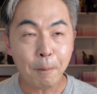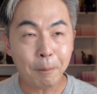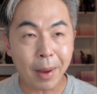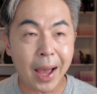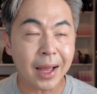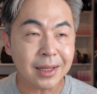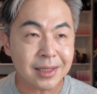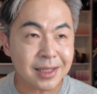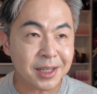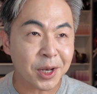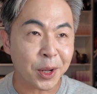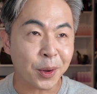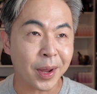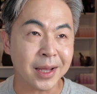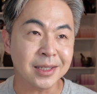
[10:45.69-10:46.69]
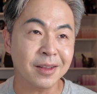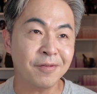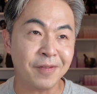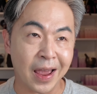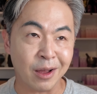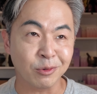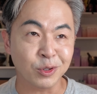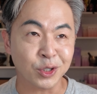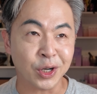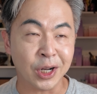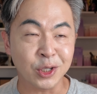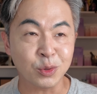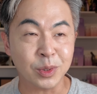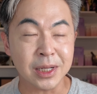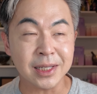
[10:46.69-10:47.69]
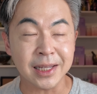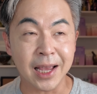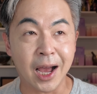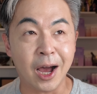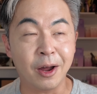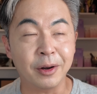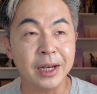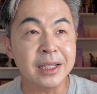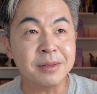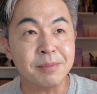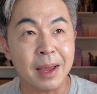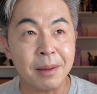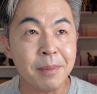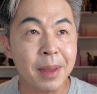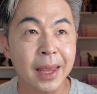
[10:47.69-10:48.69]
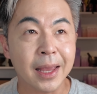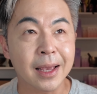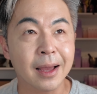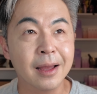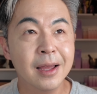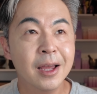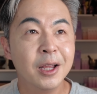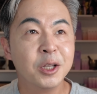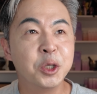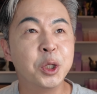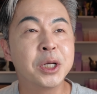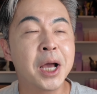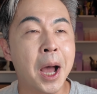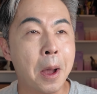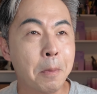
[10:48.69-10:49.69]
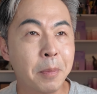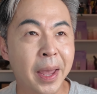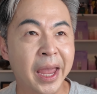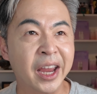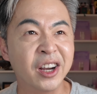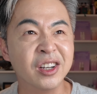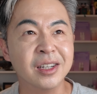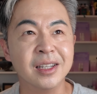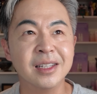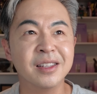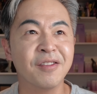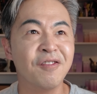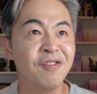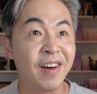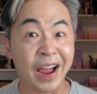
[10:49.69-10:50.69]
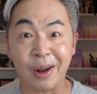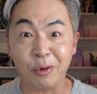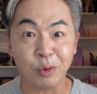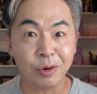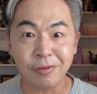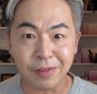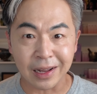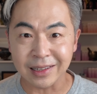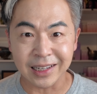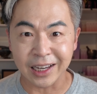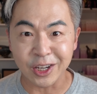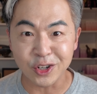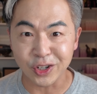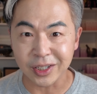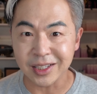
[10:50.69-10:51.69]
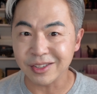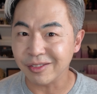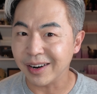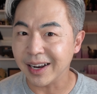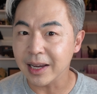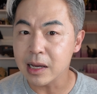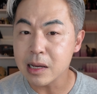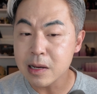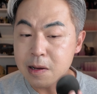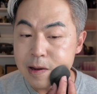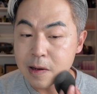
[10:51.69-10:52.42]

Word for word: but you know, as a founder, I just wanna see how how is my makeup to compare this viral foundations, right?